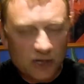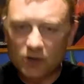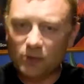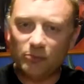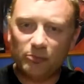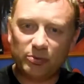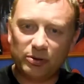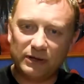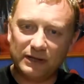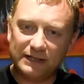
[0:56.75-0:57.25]

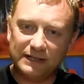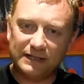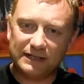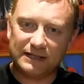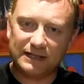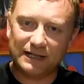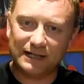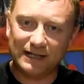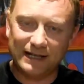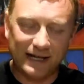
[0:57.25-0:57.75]

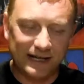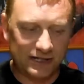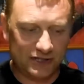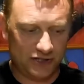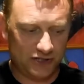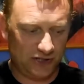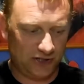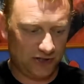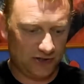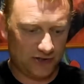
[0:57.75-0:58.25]
complete
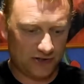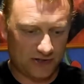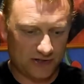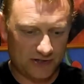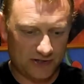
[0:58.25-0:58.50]
collections.